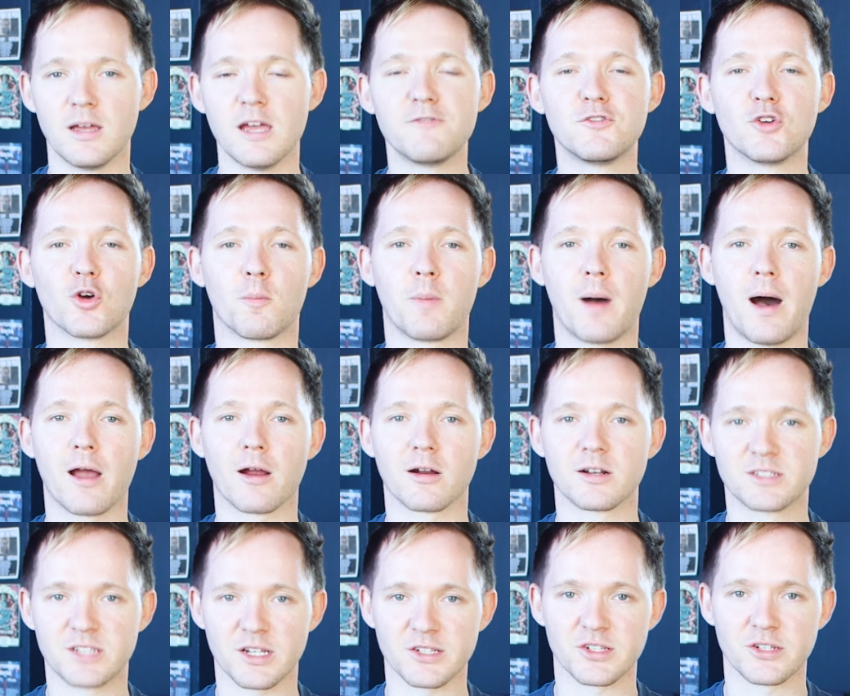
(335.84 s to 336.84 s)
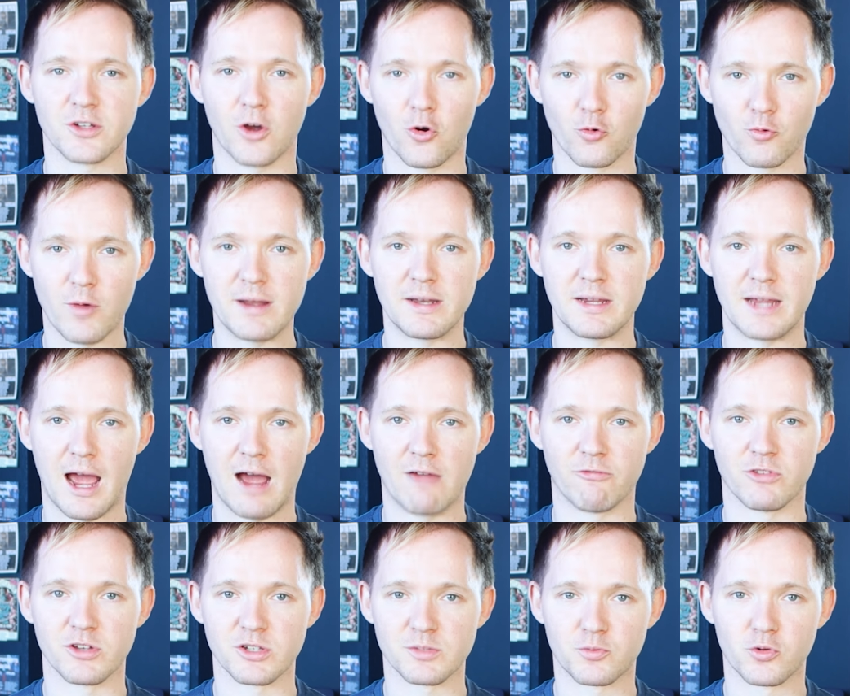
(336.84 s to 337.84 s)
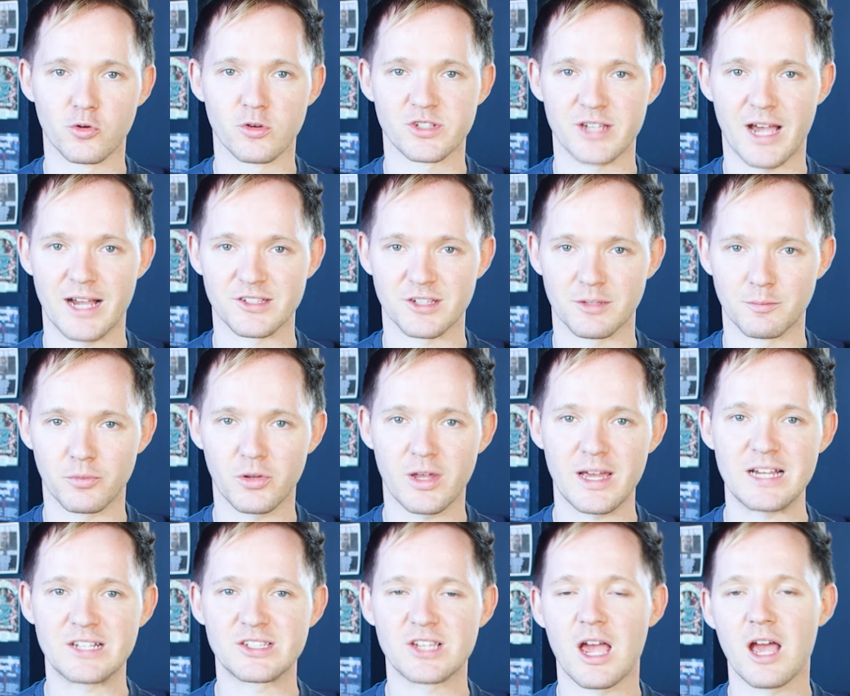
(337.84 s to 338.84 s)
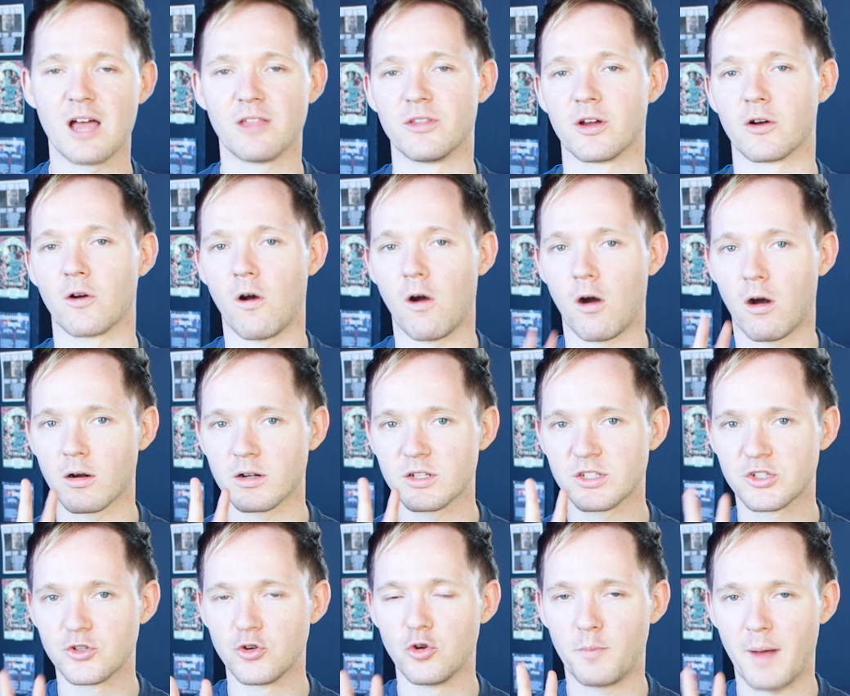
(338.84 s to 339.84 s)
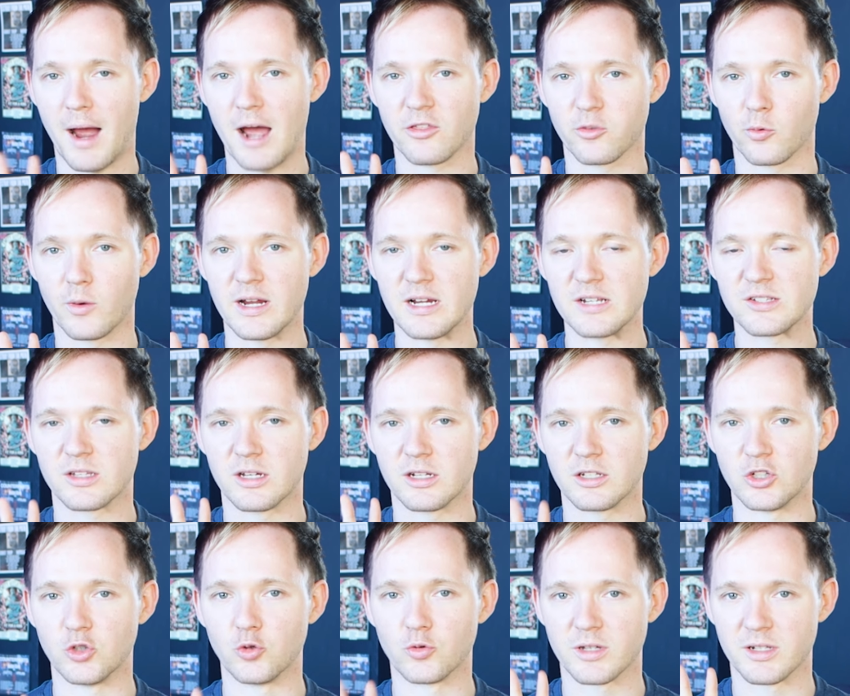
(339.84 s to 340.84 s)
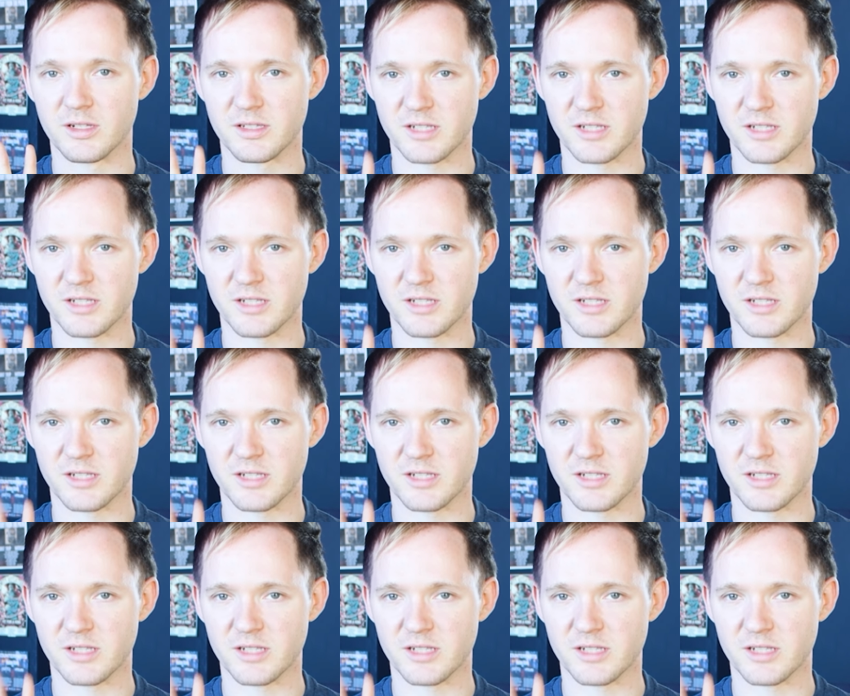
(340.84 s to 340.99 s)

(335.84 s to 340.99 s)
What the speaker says: If your buyer doesn't already have this process in place, there are two pathways that you can